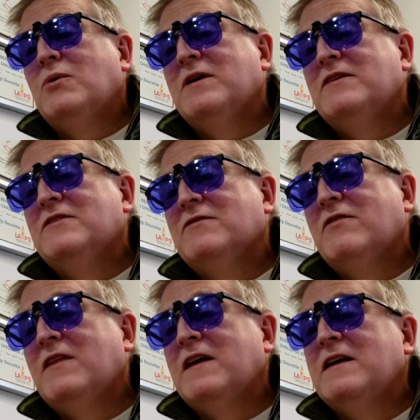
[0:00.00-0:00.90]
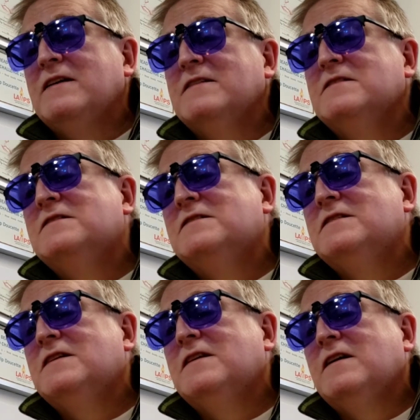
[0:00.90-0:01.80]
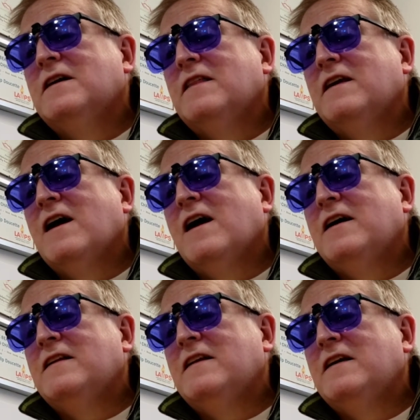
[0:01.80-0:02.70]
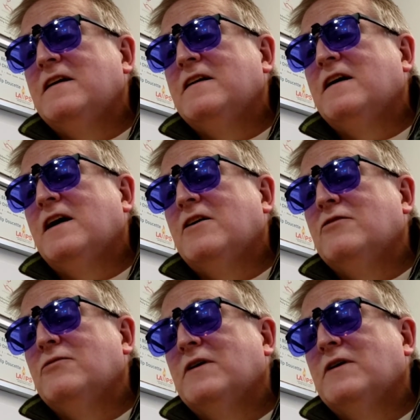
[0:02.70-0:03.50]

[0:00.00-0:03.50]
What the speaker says: points of things, the idea of